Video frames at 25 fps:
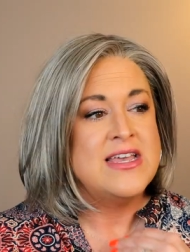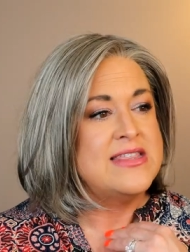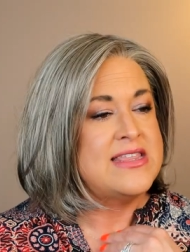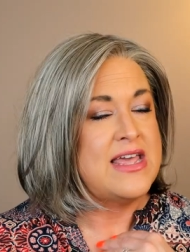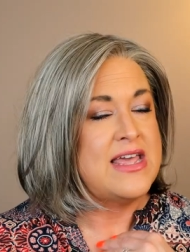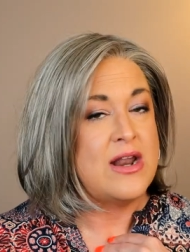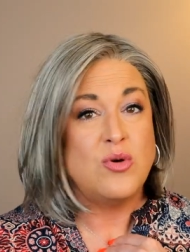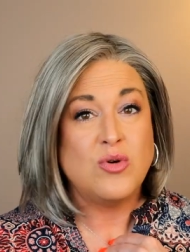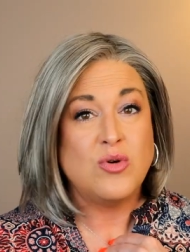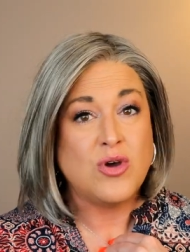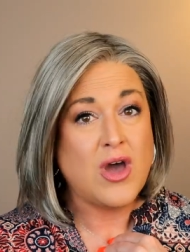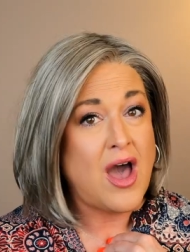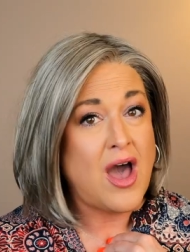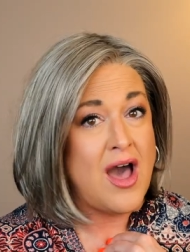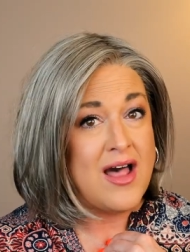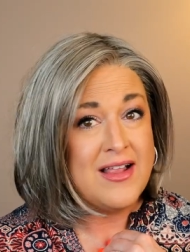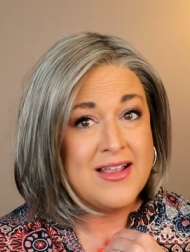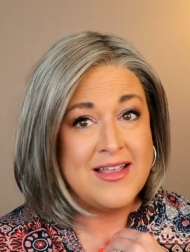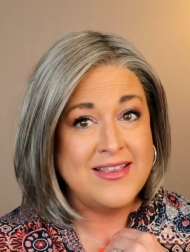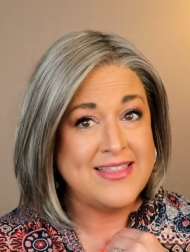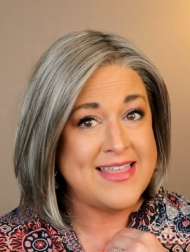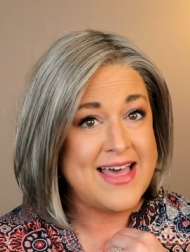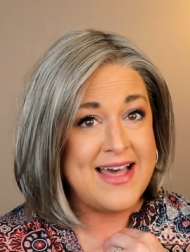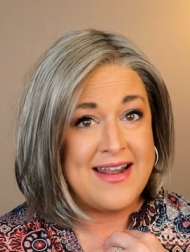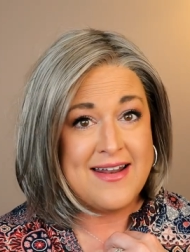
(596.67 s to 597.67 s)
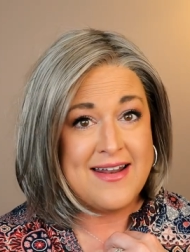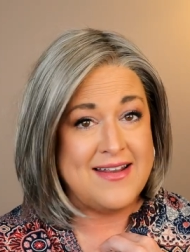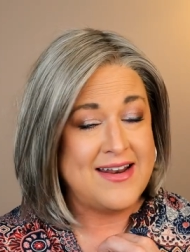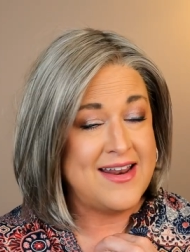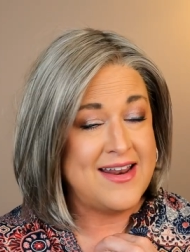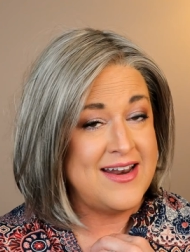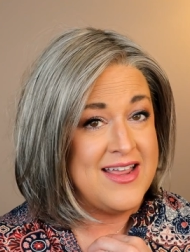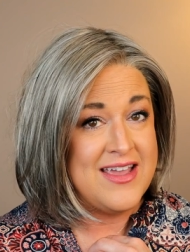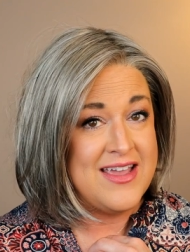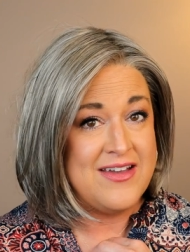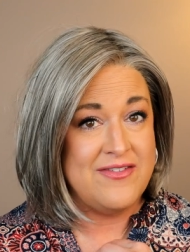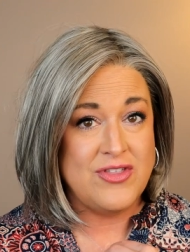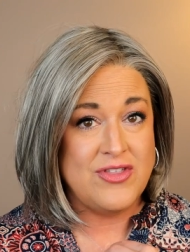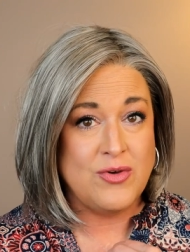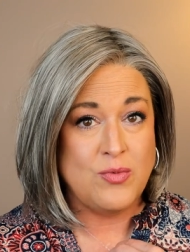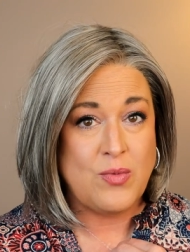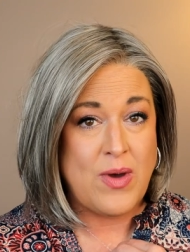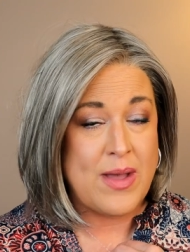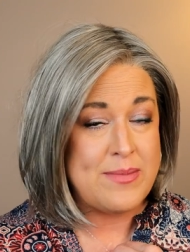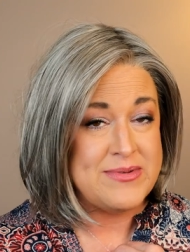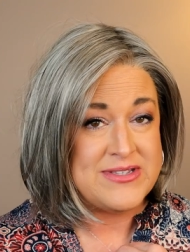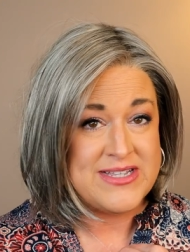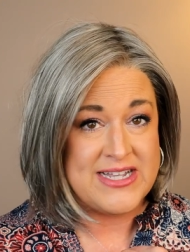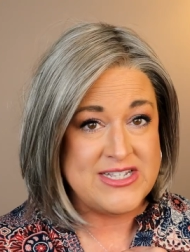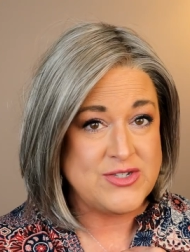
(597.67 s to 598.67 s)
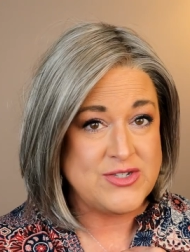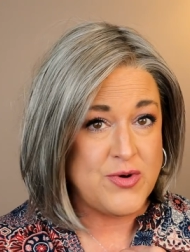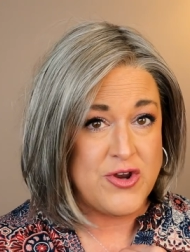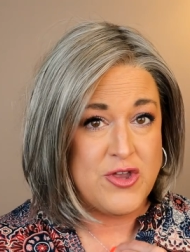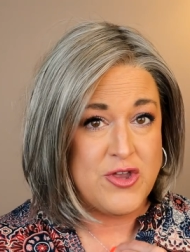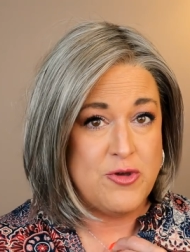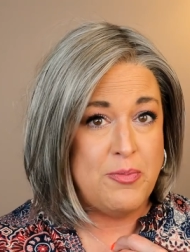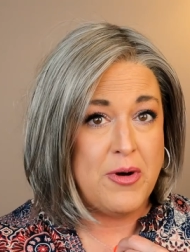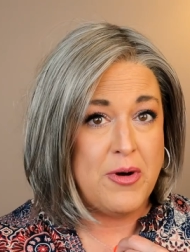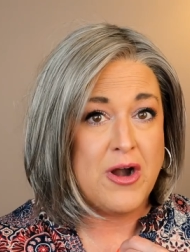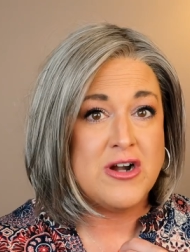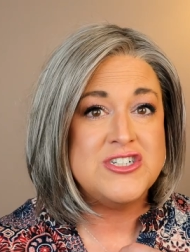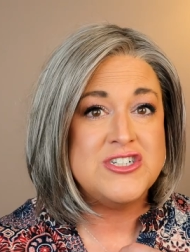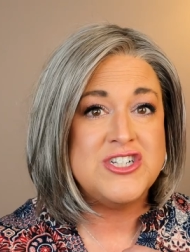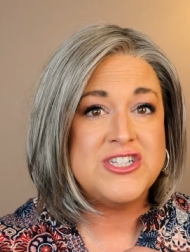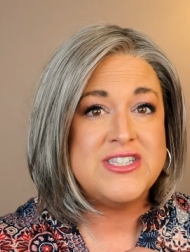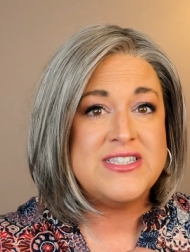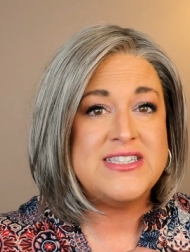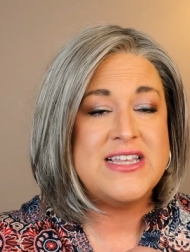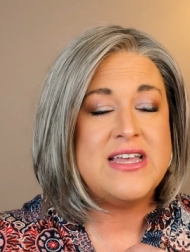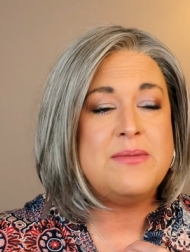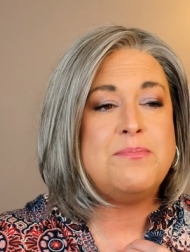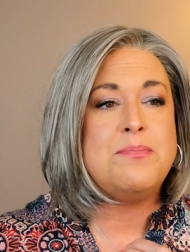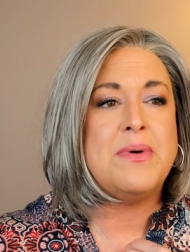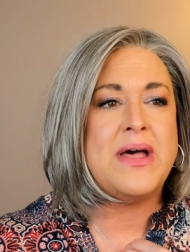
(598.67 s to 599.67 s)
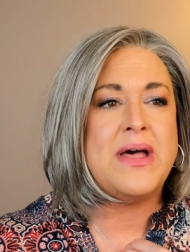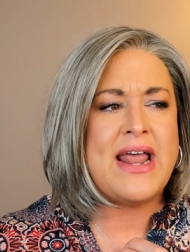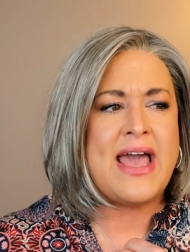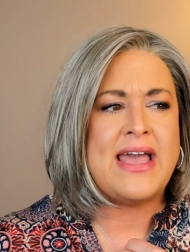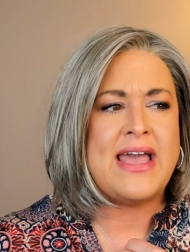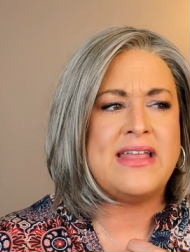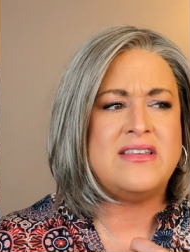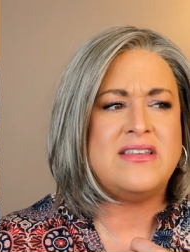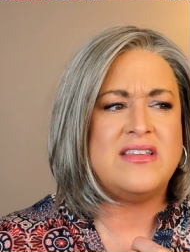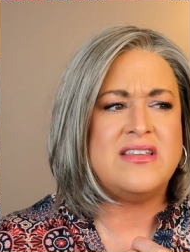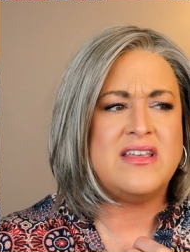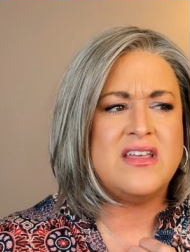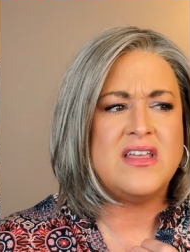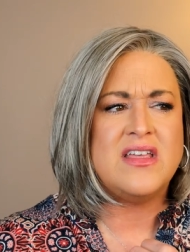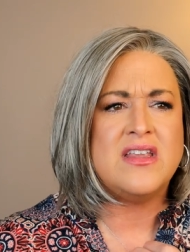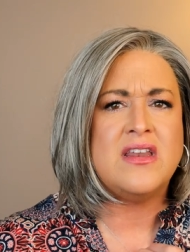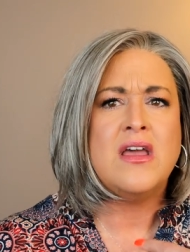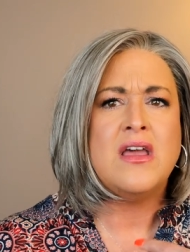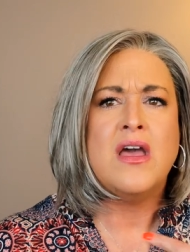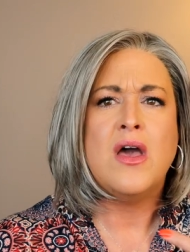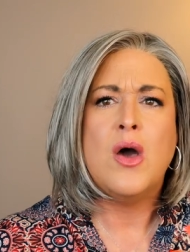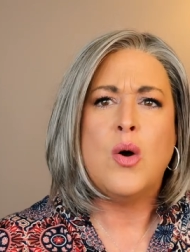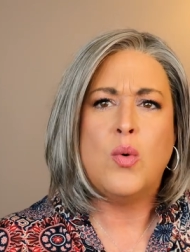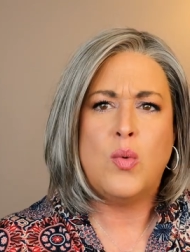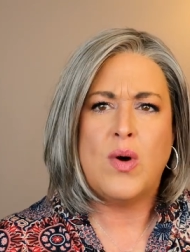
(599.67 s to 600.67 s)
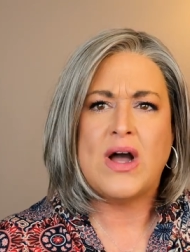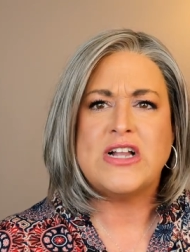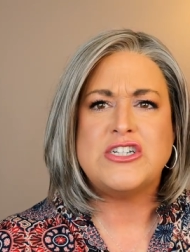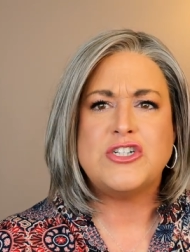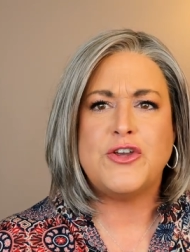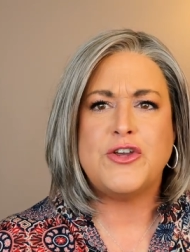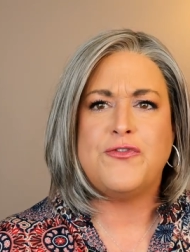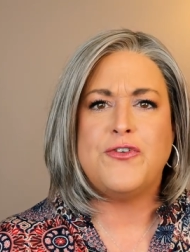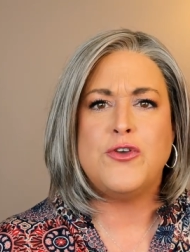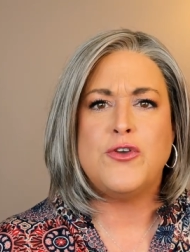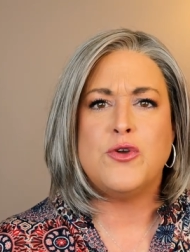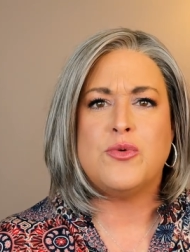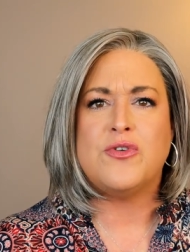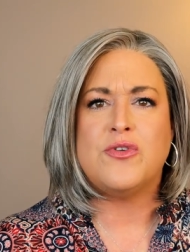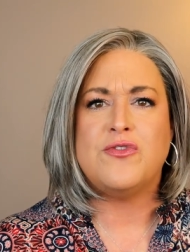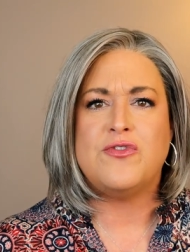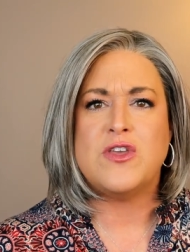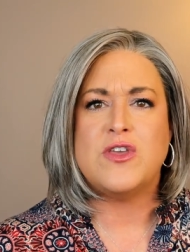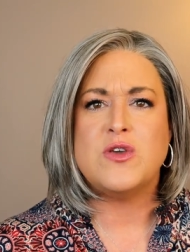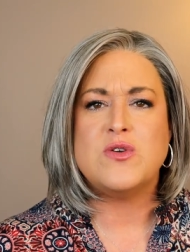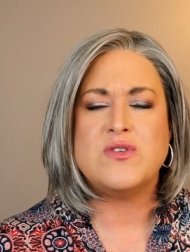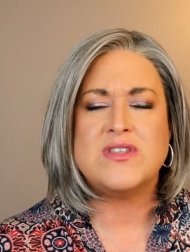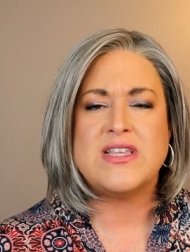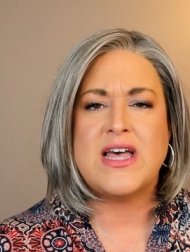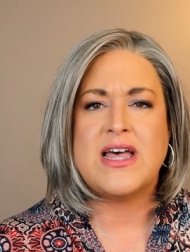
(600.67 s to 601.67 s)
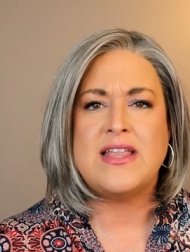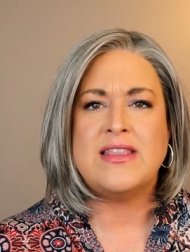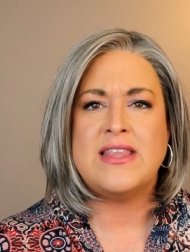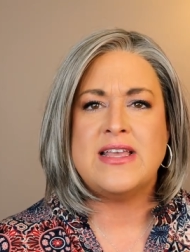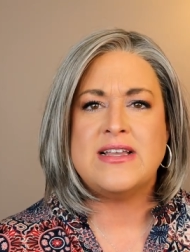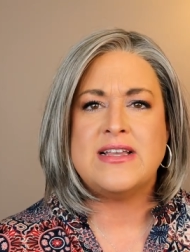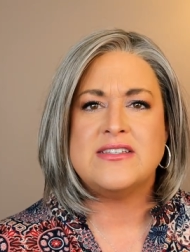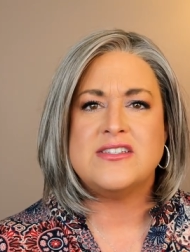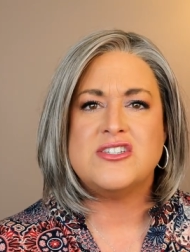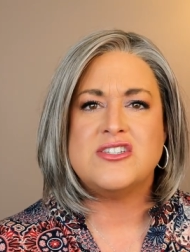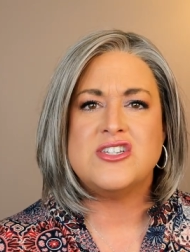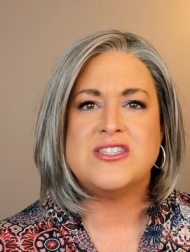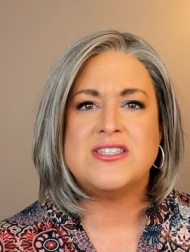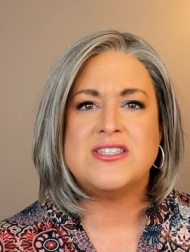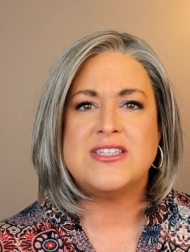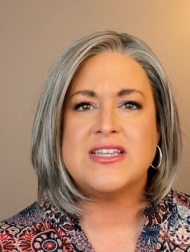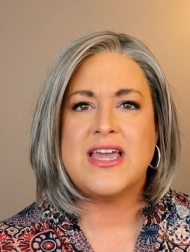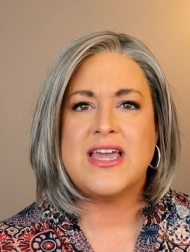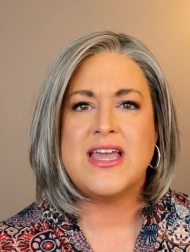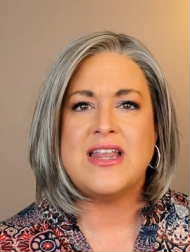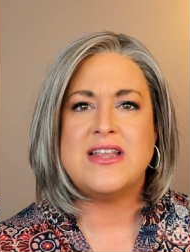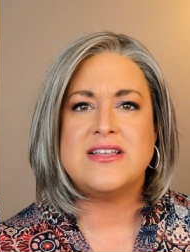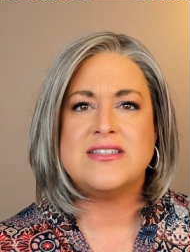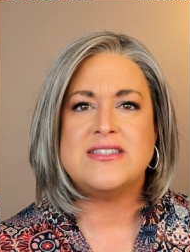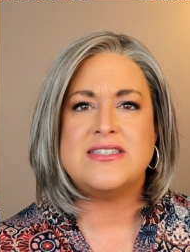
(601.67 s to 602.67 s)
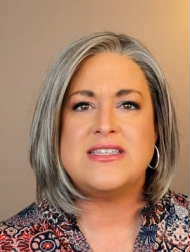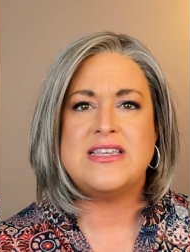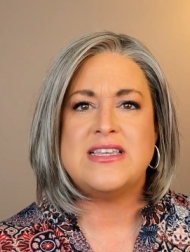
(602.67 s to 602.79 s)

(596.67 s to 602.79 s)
They don't call it that on any of the websites where you purchase it, but I did watch a few reviews on this just to kind of